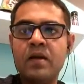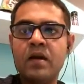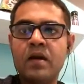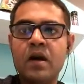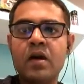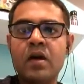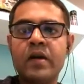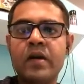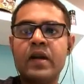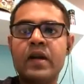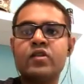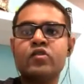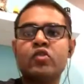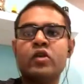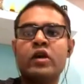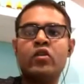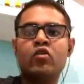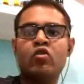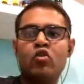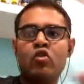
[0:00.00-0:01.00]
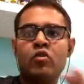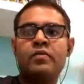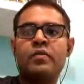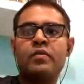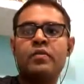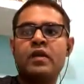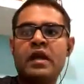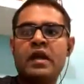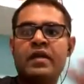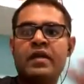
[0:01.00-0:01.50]
All right. So I hope
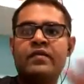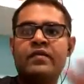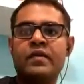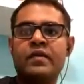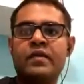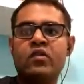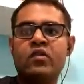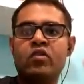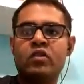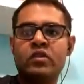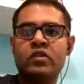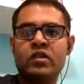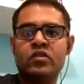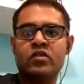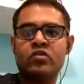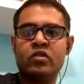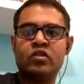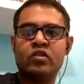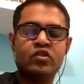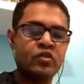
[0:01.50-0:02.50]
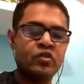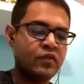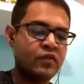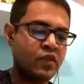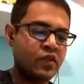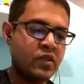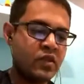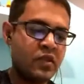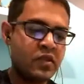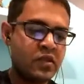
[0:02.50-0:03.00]
everyone got the solution for
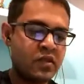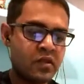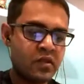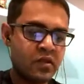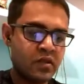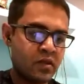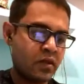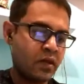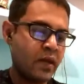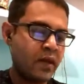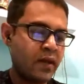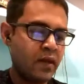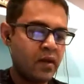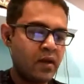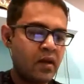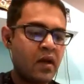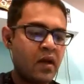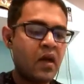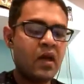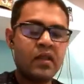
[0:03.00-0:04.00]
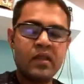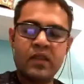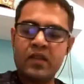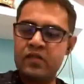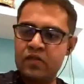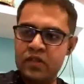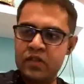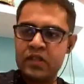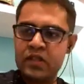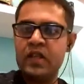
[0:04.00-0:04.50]
this. Okay. This
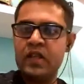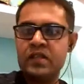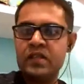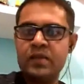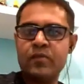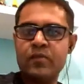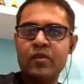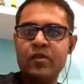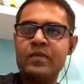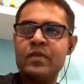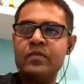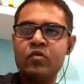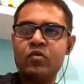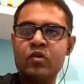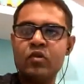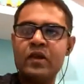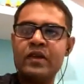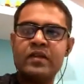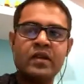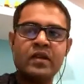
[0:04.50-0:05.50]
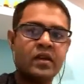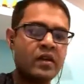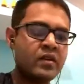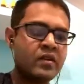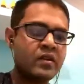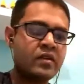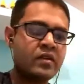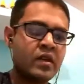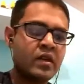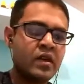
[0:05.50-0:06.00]
was an easy problem. Only thing
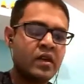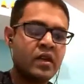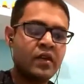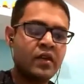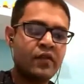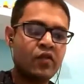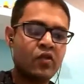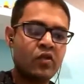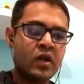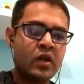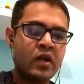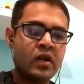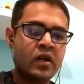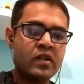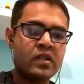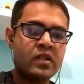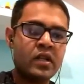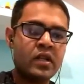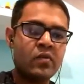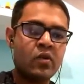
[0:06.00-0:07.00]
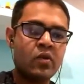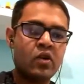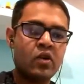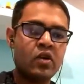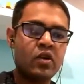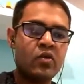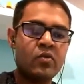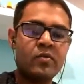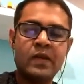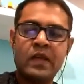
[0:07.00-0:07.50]
is, if you understand what
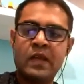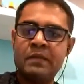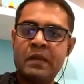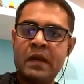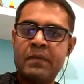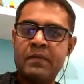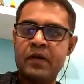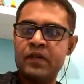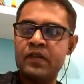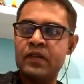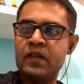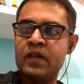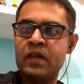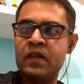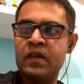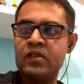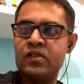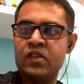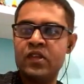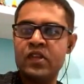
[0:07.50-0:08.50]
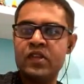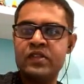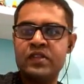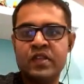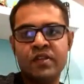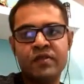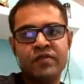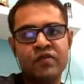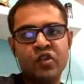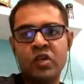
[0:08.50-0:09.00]
you mean by percentage change and
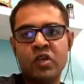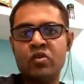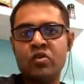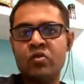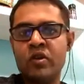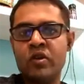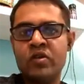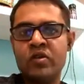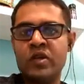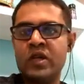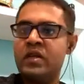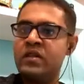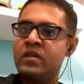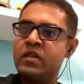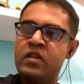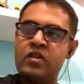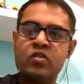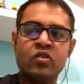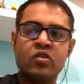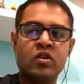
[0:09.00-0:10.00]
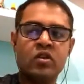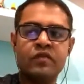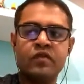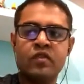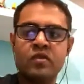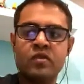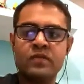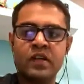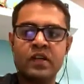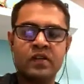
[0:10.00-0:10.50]
if you can do it right, then you got
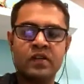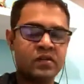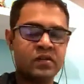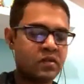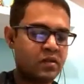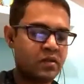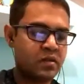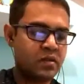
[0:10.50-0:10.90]
full marks.